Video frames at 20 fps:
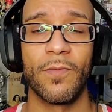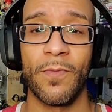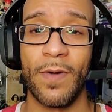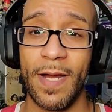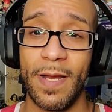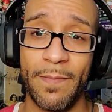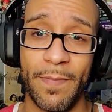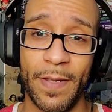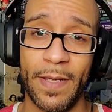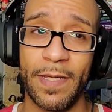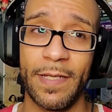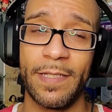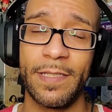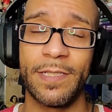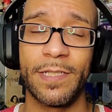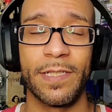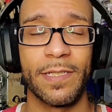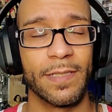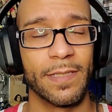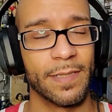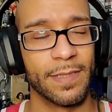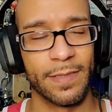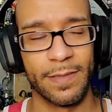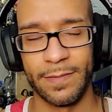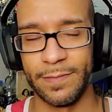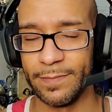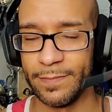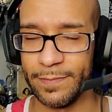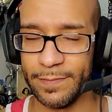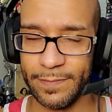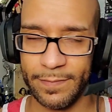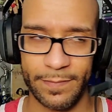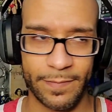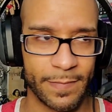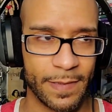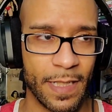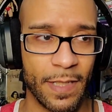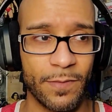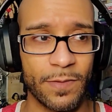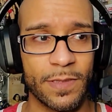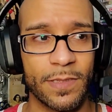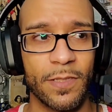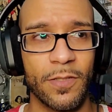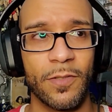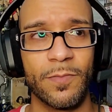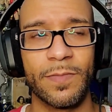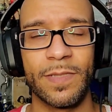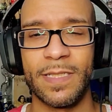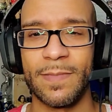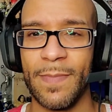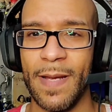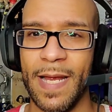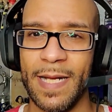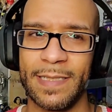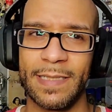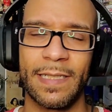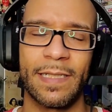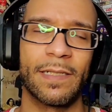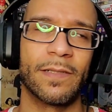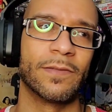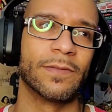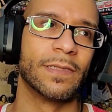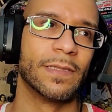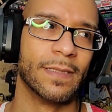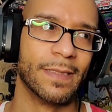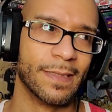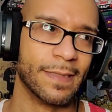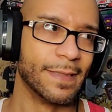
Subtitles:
Rampage, that was dope. SmackDown,